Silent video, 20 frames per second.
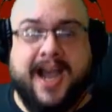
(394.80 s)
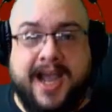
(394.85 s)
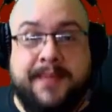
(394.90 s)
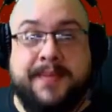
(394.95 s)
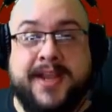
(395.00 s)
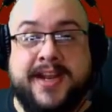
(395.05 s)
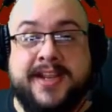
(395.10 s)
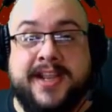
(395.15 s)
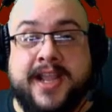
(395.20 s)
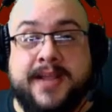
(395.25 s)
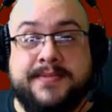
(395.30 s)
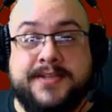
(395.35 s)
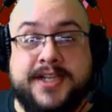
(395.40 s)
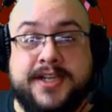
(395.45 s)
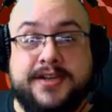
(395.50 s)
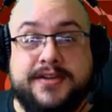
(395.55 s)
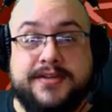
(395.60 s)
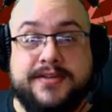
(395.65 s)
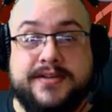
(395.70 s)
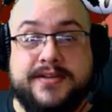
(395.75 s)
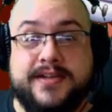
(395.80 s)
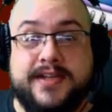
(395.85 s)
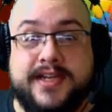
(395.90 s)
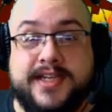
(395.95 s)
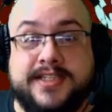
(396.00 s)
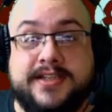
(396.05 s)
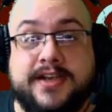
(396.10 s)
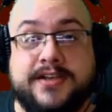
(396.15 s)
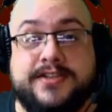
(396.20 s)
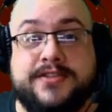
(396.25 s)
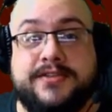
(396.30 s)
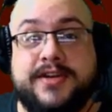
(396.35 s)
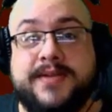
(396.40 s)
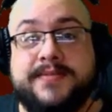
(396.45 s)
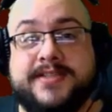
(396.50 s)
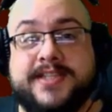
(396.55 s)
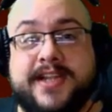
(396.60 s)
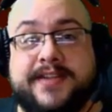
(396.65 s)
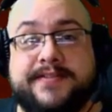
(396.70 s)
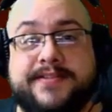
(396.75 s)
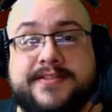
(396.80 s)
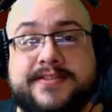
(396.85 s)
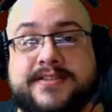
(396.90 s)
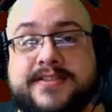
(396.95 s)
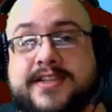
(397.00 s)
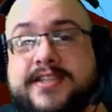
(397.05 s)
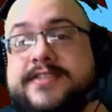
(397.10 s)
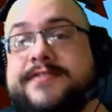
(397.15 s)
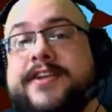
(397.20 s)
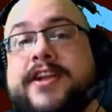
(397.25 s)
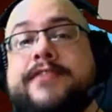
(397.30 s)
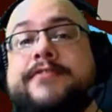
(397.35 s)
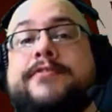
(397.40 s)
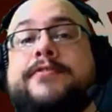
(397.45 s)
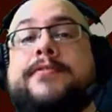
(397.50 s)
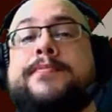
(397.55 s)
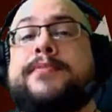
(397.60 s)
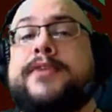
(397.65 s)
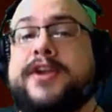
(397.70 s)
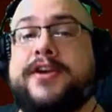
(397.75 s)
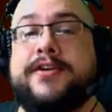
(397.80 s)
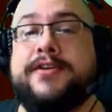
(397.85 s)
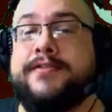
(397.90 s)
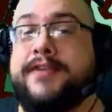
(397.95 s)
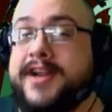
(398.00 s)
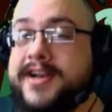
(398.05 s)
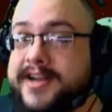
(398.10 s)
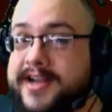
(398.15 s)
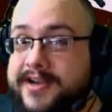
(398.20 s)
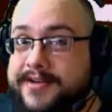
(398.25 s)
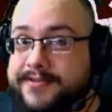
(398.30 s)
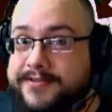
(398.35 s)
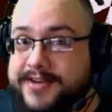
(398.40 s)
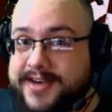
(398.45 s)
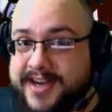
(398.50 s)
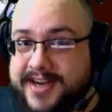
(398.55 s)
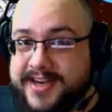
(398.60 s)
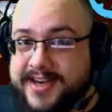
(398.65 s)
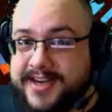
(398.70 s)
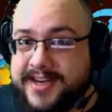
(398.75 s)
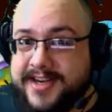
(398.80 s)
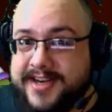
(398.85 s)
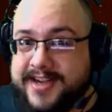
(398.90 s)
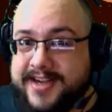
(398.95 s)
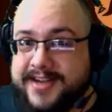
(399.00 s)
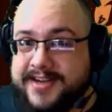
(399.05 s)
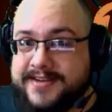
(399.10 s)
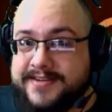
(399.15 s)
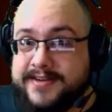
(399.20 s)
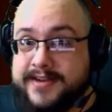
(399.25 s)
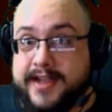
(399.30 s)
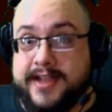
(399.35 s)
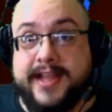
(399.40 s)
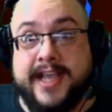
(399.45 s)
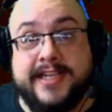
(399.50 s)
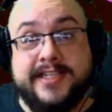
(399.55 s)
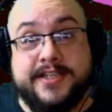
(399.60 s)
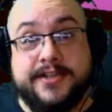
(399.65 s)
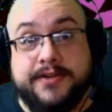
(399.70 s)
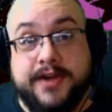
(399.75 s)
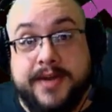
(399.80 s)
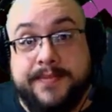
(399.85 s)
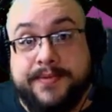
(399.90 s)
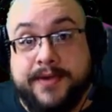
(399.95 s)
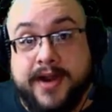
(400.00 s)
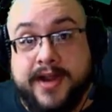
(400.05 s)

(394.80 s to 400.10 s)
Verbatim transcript: I made a game too, and it's called Stream Savers, and it's available for pre-order right now for nine ninety-nine, and that's a great